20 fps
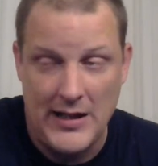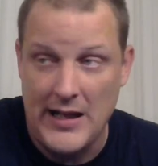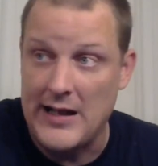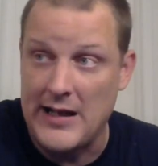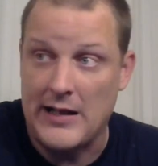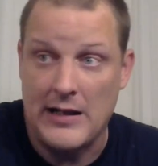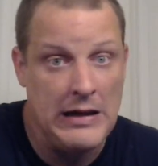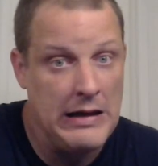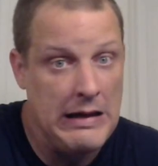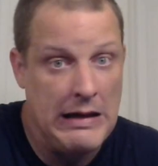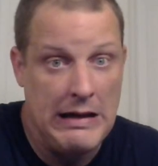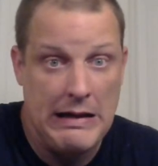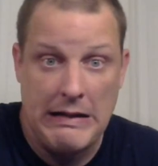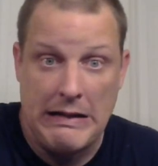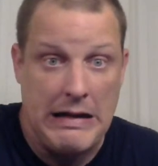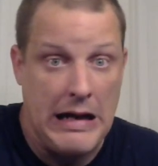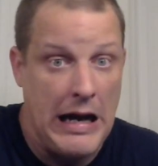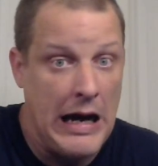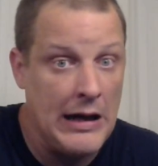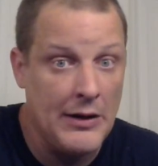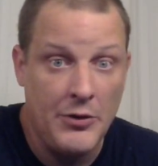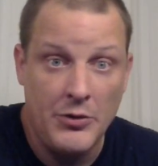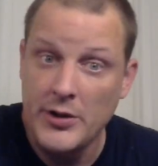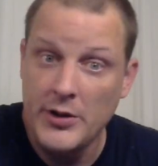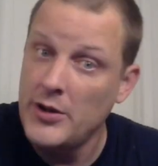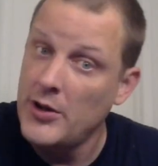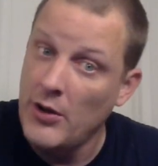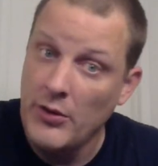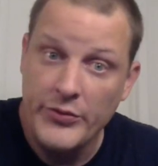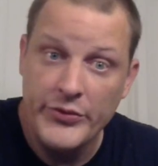like, God
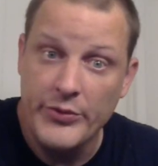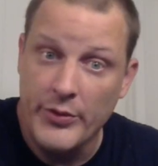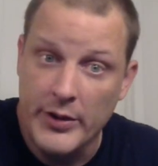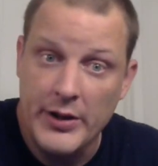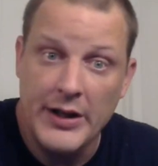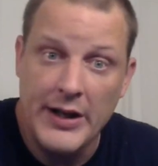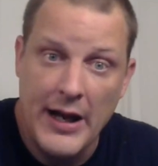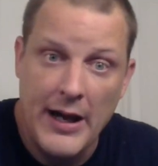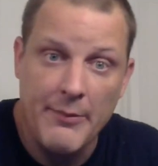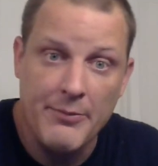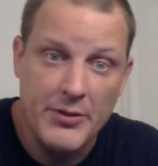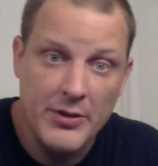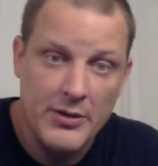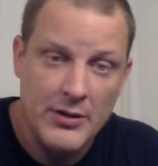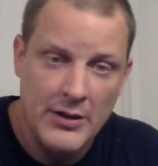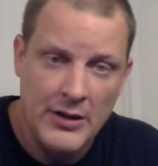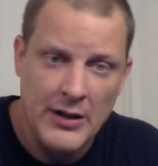only knows what could happen.